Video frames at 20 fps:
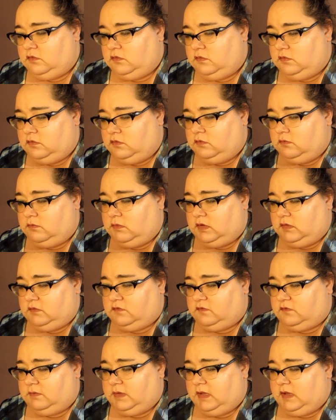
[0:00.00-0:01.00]
What
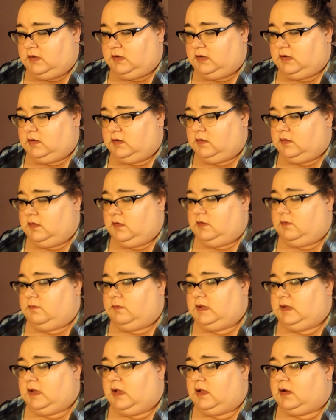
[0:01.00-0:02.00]
else do we got in here?
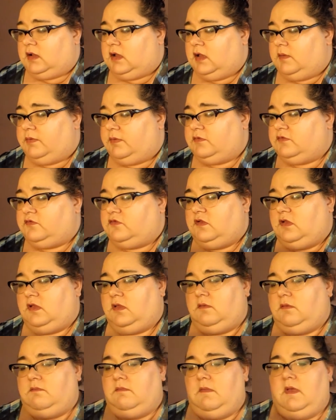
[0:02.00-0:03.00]
We got a couple sheet
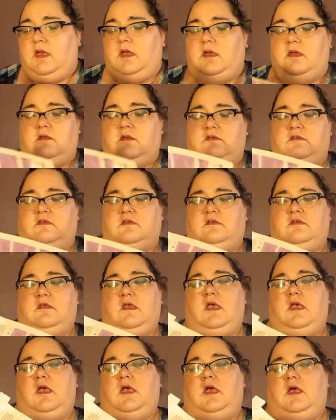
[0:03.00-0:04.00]
masks.
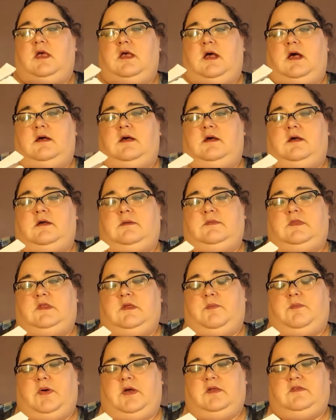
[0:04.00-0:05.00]
Um,
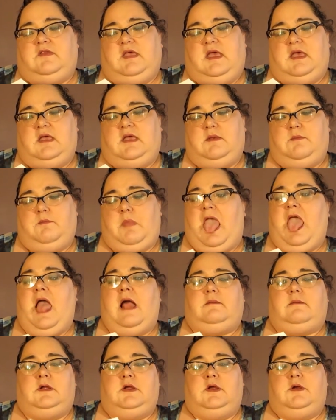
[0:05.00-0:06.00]
the bot
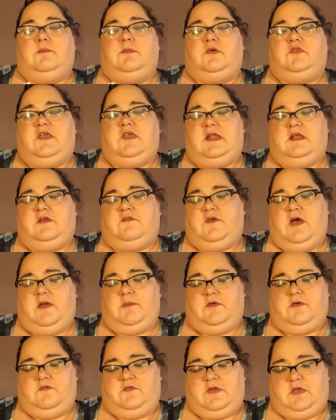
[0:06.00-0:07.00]
bleh, Botanic
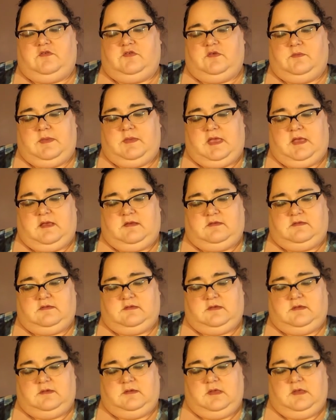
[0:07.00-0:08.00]
Fiber Facial
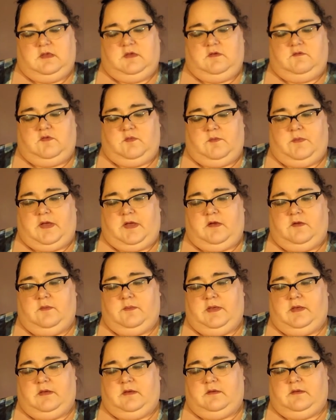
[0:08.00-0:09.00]
Mask from
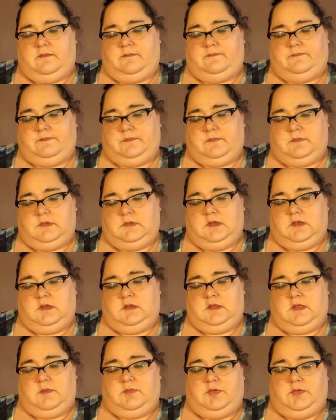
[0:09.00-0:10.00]
BioBell.
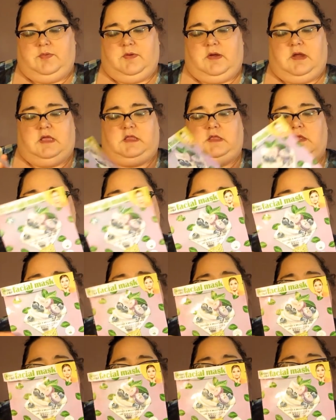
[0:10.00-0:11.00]
The blueberry and yogurt
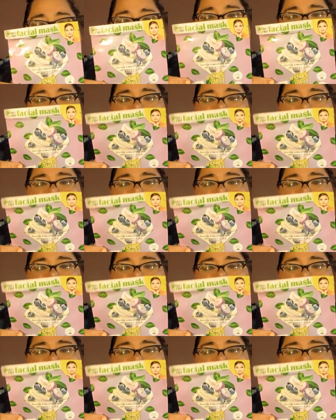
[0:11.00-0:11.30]
one.